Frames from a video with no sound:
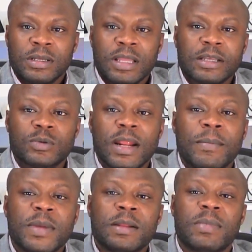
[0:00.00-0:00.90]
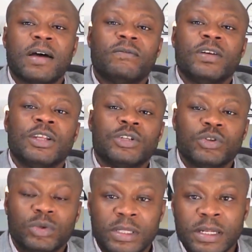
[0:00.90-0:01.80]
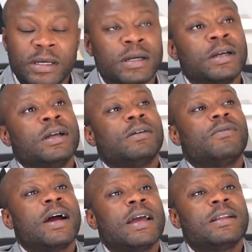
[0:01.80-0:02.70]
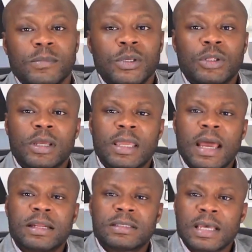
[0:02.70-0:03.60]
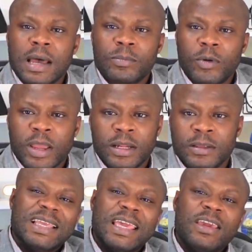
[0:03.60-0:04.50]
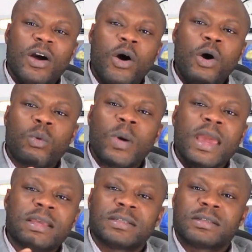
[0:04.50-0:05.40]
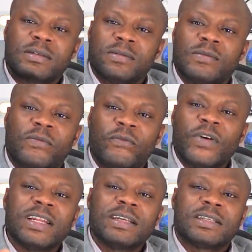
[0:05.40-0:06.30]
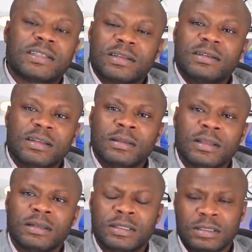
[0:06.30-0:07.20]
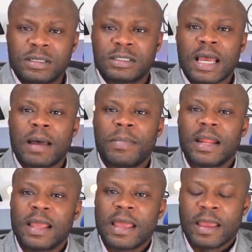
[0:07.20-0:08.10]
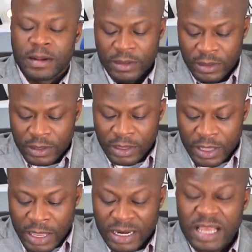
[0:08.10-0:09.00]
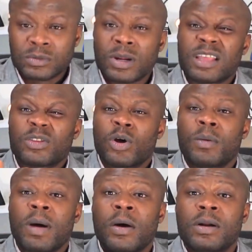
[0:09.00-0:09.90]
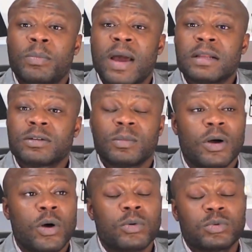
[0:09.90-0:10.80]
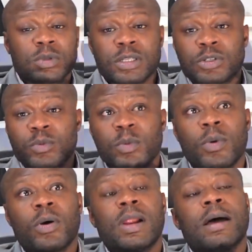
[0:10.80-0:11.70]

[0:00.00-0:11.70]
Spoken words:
That's what I mean by finish your dinner, right? You look at a Tom Brady, he always finished the job at hand. And that's what I thought about with Patrick Mahomes with the Super Bowl.